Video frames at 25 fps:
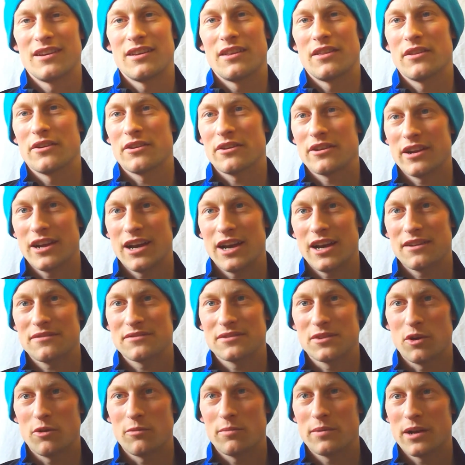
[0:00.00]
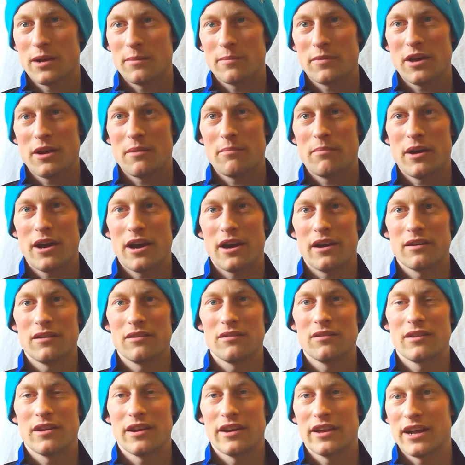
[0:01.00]
they're going to have to open up that
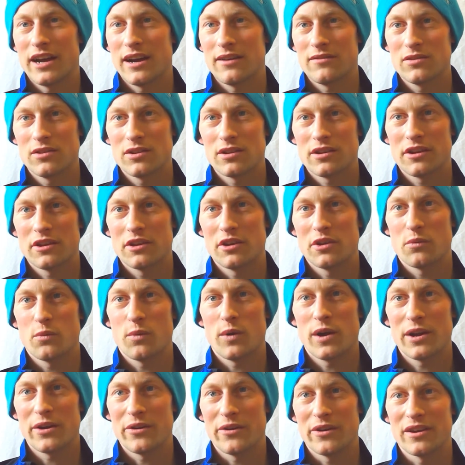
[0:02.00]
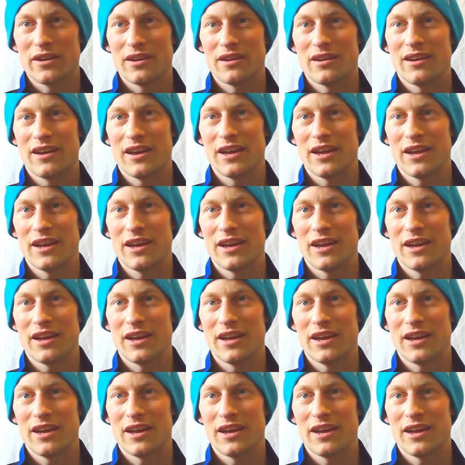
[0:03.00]
panel and have a look at your wiring.